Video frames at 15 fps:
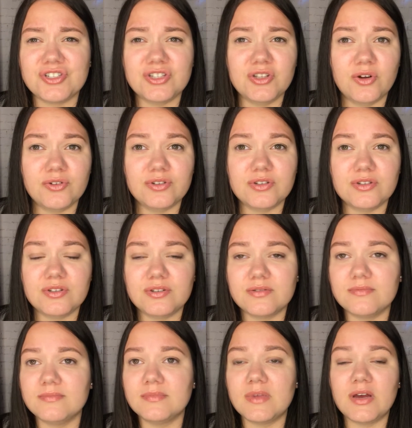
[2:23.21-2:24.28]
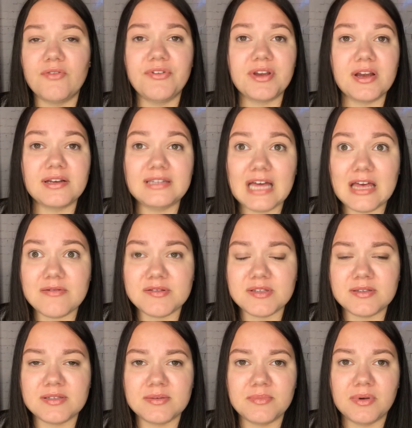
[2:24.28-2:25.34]
not
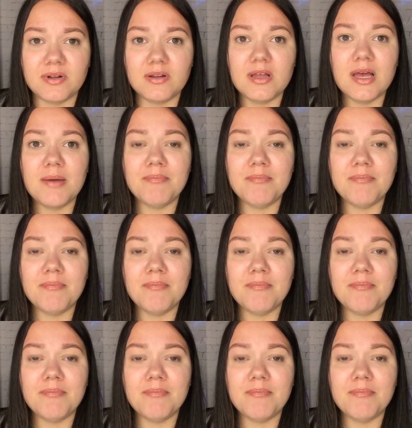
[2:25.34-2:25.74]
recognizable.